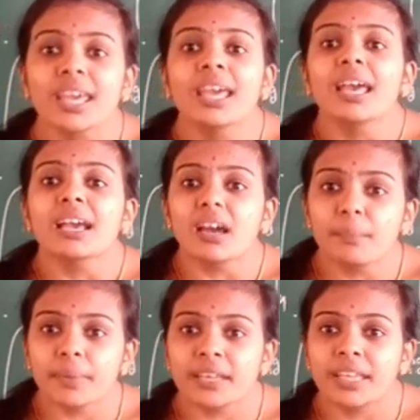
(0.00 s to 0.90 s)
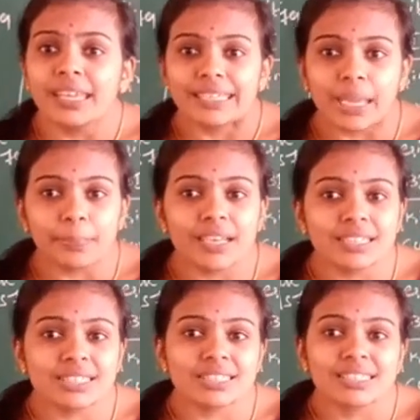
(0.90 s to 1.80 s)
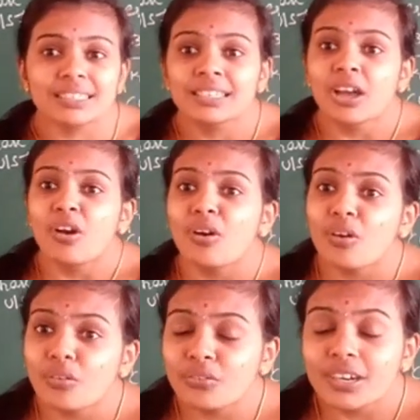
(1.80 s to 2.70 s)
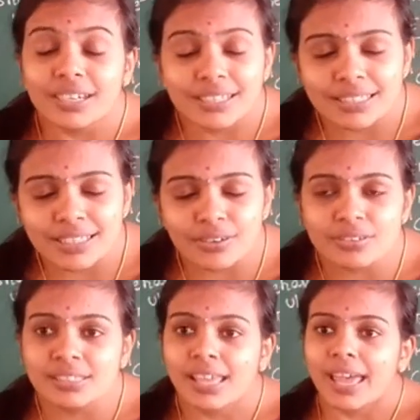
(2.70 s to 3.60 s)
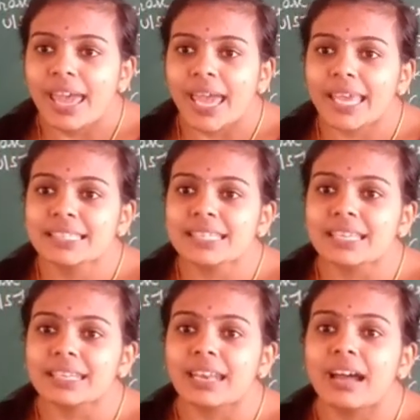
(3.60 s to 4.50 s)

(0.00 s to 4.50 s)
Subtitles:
company, capitalization of reserves, etc.